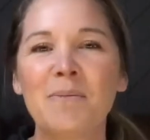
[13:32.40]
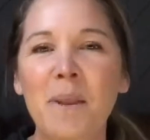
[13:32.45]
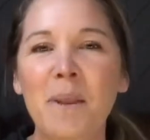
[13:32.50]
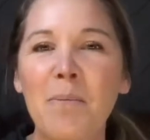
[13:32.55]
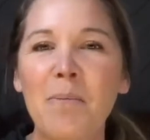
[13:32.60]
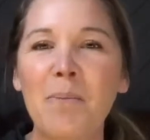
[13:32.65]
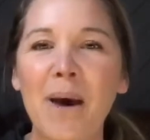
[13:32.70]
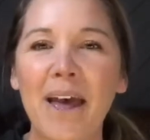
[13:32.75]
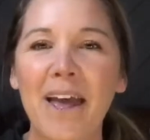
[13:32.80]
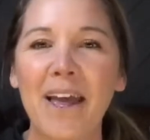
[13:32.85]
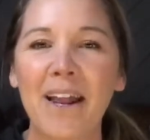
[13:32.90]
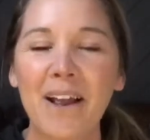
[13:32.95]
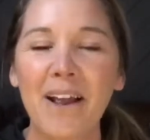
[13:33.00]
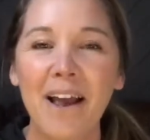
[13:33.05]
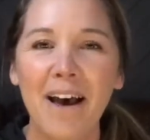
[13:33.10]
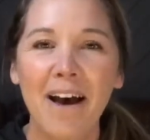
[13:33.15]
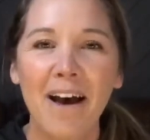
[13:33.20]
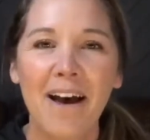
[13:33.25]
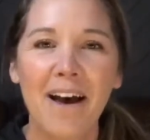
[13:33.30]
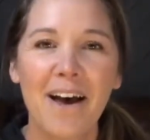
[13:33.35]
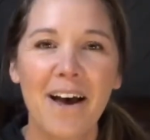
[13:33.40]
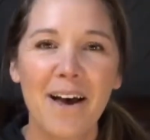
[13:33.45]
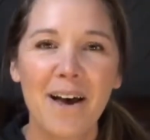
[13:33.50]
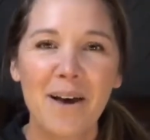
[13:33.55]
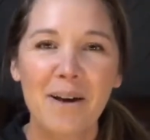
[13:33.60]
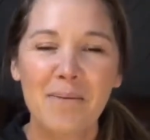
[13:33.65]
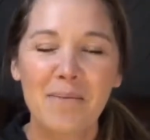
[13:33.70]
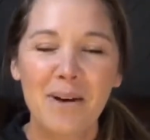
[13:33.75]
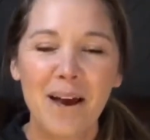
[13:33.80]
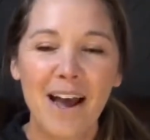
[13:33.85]
but
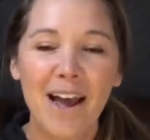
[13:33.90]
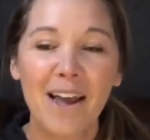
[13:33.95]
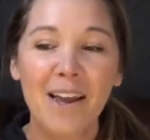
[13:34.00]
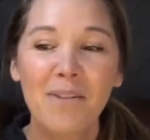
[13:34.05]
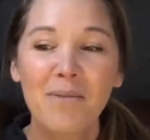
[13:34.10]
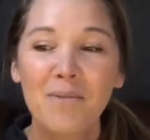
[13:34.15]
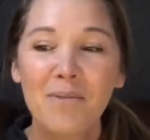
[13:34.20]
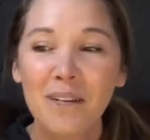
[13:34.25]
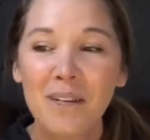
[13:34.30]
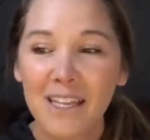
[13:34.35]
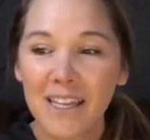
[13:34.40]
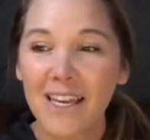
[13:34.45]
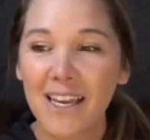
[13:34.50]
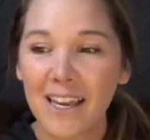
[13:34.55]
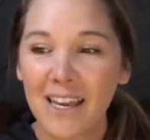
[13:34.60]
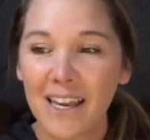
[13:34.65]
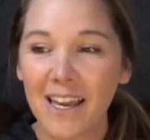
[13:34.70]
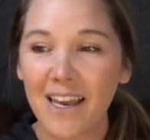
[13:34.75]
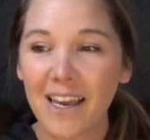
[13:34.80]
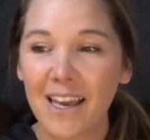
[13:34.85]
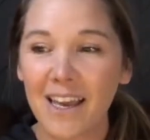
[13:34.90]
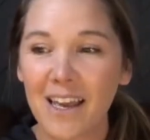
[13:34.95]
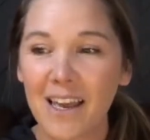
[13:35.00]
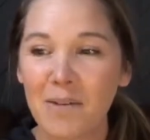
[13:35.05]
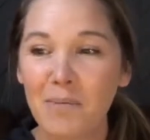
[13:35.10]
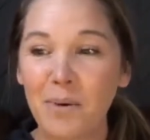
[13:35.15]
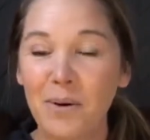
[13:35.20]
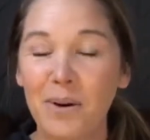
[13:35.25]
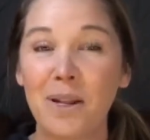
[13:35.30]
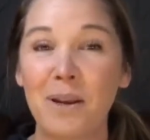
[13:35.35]
I really
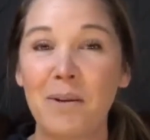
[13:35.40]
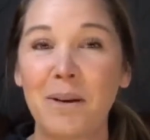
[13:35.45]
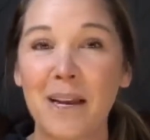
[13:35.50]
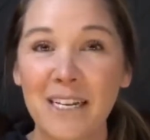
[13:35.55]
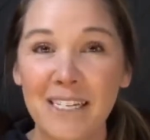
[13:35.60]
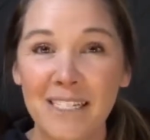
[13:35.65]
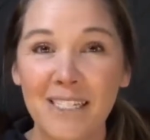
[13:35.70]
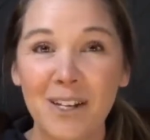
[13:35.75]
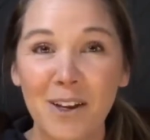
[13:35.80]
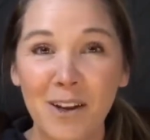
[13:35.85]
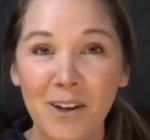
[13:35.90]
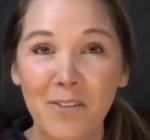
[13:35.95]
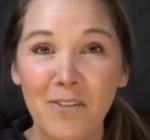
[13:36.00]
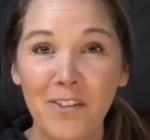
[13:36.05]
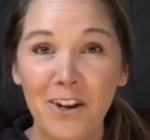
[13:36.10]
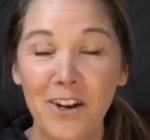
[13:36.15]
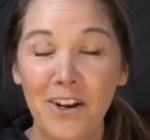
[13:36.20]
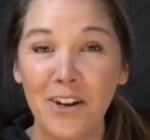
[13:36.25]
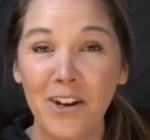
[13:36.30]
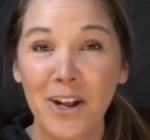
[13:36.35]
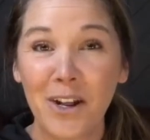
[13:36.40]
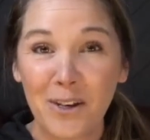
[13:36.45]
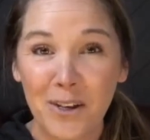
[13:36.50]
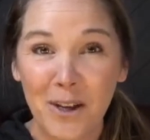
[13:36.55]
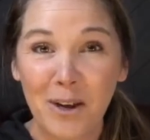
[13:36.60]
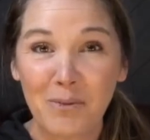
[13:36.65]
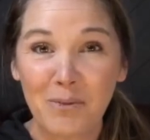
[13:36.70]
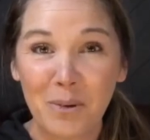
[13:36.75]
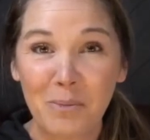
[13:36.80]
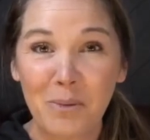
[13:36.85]
am putting myself in an
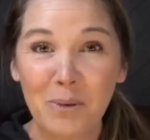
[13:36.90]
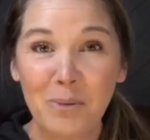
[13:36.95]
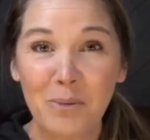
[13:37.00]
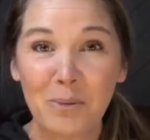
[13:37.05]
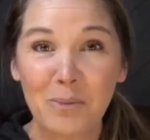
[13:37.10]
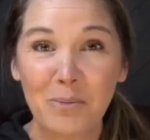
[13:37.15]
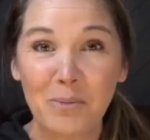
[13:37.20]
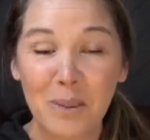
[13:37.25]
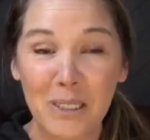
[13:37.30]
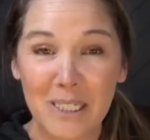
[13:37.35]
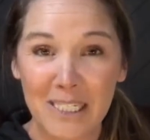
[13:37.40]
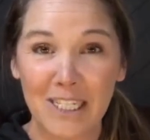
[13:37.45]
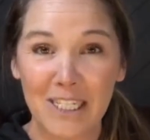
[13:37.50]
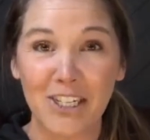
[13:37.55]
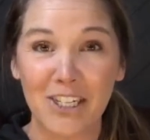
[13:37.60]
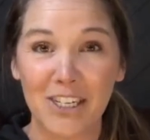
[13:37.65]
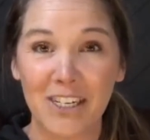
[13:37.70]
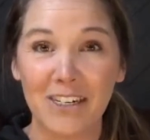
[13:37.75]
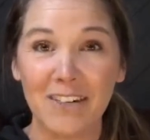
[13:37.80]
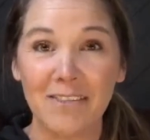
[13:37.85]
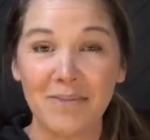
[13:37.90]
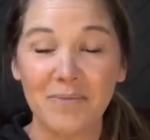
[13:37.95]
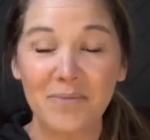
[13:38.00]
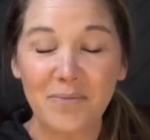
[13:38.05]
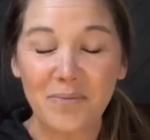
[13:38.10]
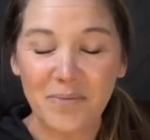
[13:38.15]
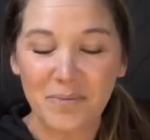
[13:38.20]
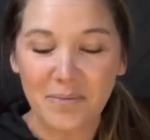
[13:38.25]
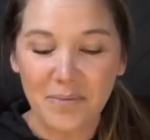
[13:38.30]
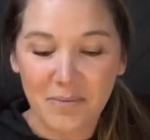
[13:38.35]
uncomfortable position
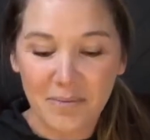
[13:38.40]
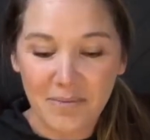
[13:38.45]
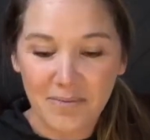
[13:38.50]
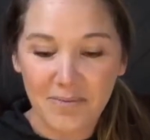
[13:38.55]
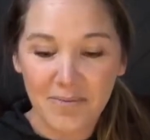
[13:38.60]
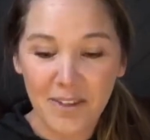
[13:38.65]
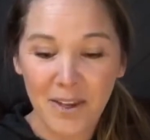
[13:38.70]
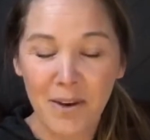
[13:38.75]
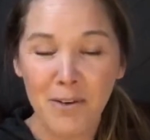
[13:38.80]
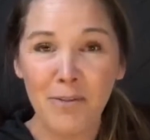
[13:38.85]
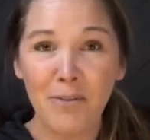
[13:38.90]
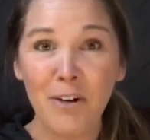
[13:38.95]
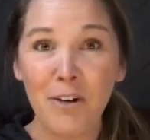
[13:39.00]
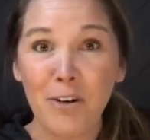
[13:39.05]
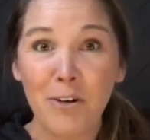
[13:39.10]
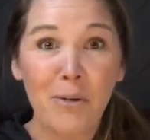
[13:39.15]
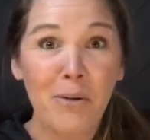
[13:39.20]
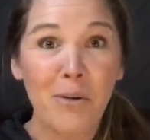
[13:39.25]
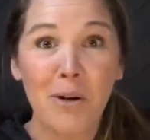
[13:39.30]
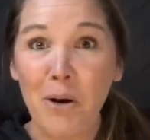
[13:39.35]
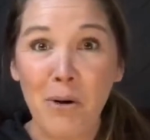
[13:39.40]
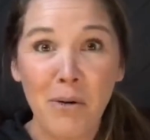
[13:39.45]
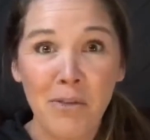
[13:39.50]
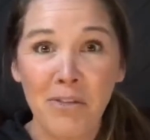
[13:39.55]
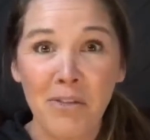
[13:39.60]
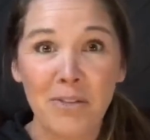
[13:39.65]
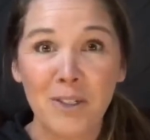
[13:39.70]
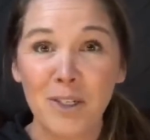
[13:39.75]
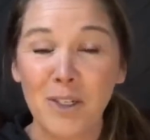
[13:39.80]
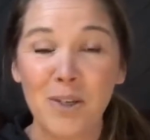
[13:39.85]
for
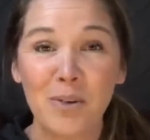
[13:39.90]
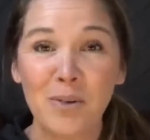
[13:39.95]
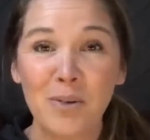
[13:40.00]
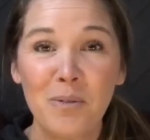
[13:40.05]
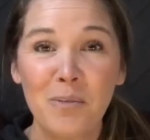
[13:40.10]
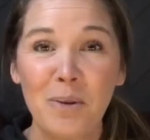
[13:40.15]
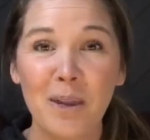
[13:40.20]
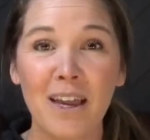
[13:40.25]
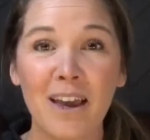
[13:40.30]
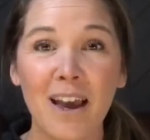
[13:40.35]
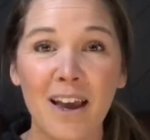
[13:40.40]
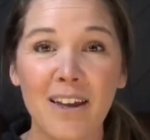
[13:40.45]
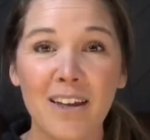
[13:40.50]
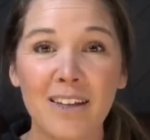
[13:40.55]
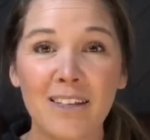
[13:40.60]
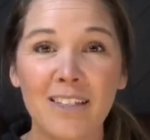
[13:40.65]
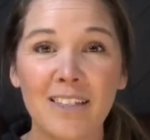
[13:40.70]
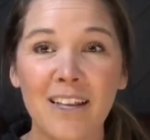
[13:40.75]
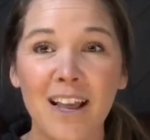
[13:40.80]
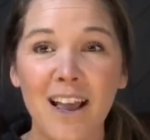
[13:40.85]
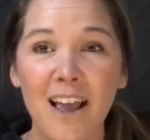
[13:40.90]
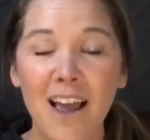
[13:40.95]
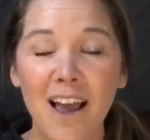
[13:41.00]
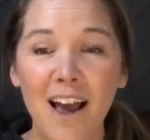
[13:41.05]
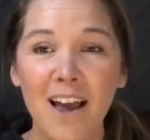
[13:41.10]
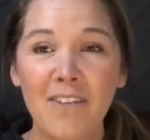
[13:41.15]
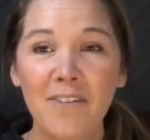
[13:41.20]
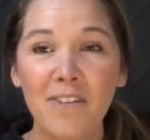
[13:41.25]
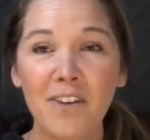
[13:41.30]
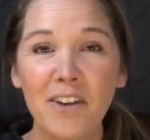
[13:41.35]
growth too, because
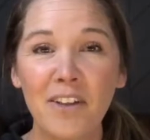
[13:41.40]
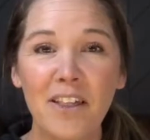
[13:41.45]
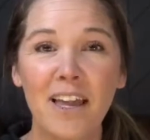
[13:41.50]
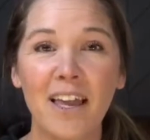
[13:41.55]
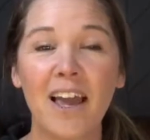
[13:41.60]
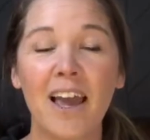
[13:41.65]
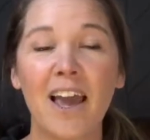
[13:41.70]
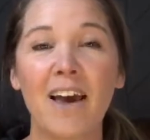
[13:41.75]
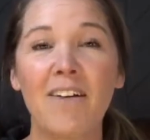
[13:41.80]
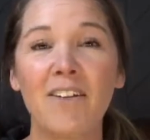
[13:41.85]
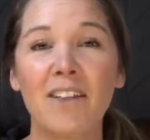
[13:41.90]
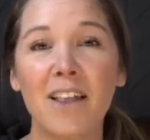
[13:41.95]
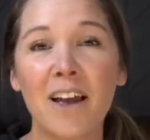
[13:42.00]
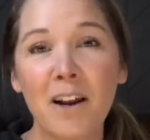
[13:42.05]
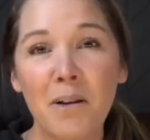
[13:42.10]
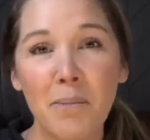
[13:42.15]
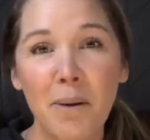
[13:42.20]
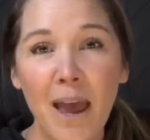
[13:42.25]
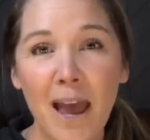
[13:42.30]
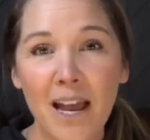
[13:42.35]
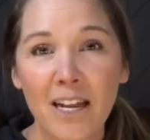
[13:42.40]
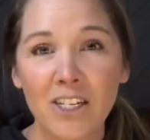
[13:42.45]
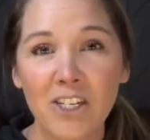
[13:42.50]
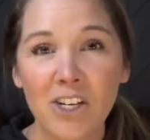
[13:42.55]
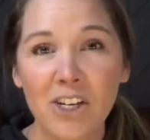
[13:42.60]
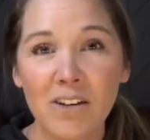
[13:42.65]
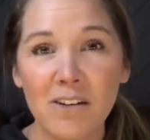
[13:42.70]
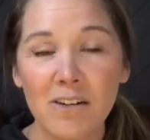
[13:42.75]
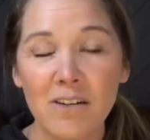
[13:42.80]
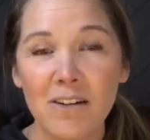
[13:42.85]
I feel like I have a lot of
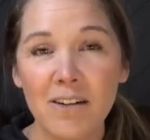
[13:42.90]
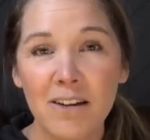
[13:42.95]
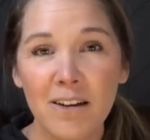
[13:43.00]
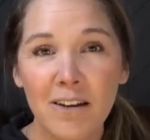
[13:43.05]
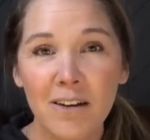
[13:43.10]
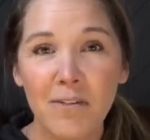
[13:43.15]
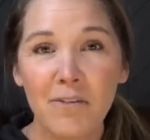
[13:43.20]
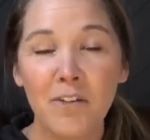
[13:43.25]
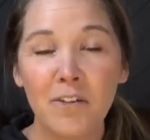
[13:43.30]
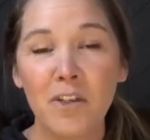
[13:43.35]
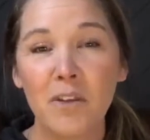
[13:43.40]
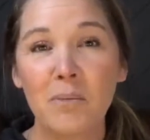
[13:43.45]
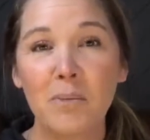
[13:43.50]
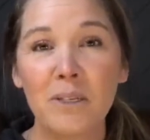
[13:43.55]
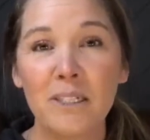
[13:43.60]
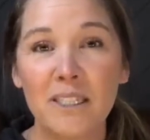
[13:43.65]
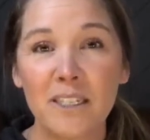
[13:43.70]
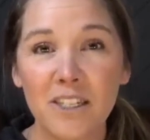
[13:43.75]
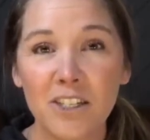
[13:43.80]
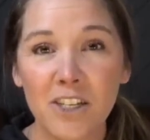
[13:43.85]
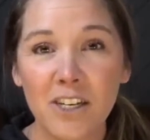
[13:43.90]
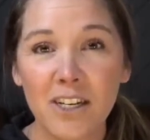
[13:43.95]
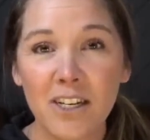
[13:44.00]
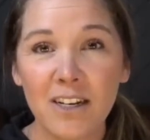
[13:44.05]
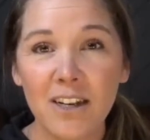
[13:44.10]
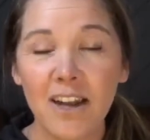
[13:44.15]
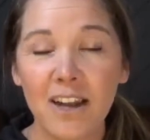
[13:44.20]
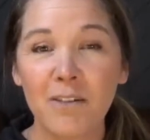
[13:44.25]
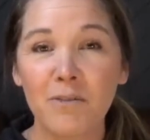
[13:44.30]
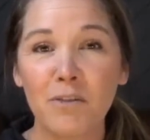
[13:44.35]
passion for the
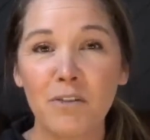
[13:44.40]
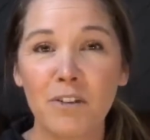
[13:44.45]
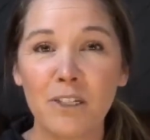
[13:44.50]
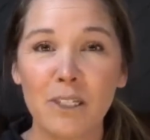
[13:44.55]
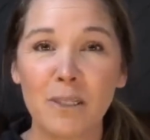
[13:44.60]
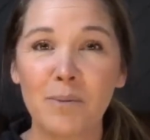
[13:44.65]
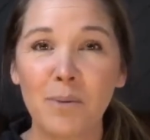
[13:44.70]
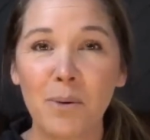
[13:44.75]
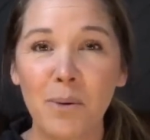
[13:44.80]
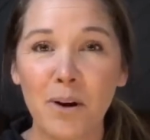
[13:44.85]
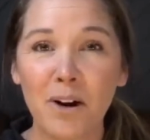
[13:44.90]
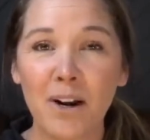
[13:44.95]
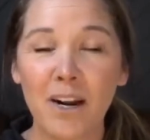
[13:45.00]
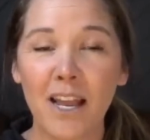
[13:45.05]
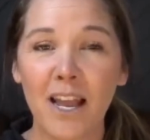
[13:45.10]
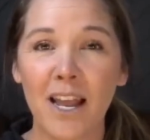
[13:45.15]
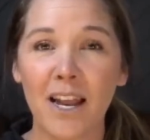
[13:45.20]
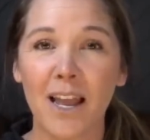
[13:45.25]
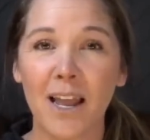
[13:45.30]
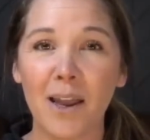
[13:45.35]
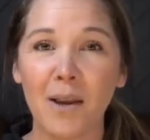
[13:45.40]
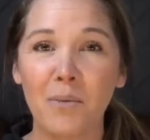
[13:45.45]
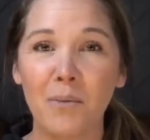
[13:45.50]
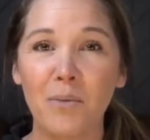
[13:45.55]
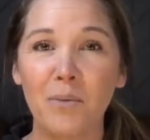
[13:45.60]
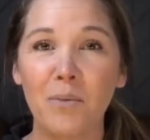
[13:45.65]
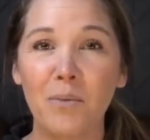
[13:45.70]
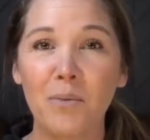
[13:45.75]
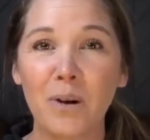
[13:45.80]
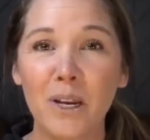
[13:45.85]
position and for the sport. And I
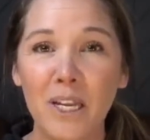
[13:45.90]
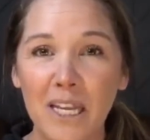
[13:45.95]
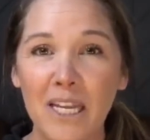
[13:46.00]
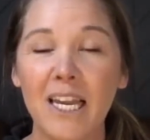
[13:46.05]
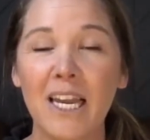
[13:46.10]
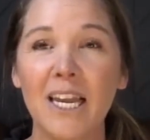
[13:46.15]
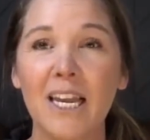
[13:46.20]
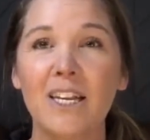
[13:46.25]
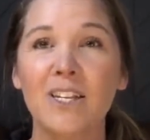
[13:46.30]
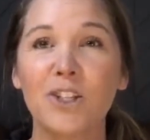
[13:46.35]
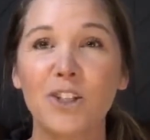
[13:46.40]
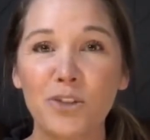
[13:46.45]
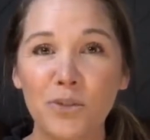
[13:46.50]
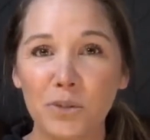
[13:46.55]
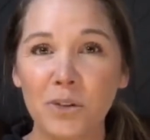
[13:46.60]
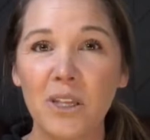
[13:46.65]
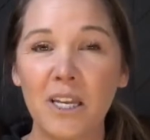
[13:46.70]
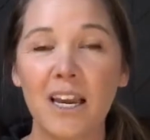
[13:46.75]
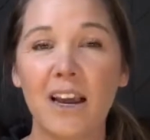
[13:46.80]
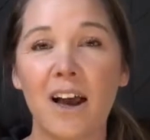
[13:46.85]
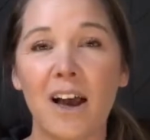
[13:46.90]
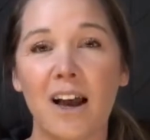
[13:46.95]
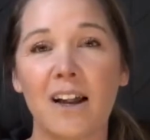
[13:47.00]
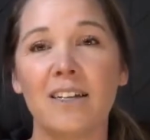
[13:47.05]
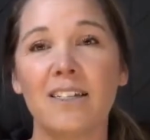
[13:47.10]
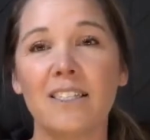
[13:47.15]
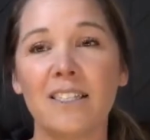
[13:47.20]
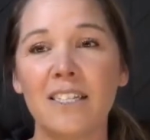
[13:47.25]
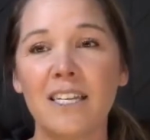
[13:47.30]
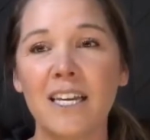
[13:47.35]
really, truly,
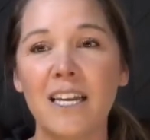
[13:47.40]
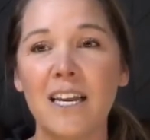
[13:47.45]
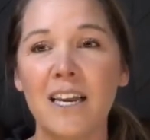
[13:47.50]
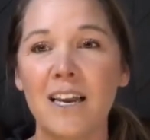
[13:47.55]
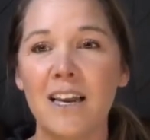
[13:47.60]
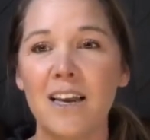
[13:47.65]
honestly